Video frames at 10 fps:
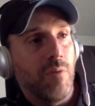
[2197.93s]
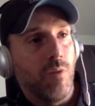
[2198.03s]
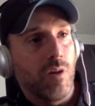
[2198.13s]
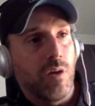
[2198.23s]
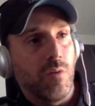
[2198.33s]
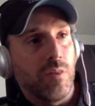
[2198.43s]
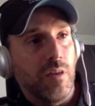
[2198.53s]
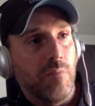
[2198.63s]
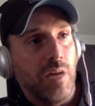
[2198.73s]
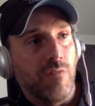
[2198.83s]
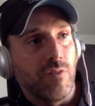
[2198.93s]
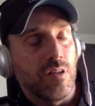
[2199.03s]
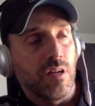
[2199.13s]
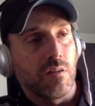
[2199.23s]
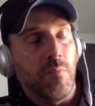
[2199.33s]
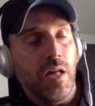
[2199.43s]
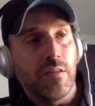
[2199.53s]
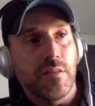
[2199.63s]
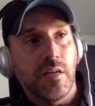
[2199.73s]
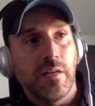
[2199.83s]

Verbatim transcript: I've been working with them now for six months,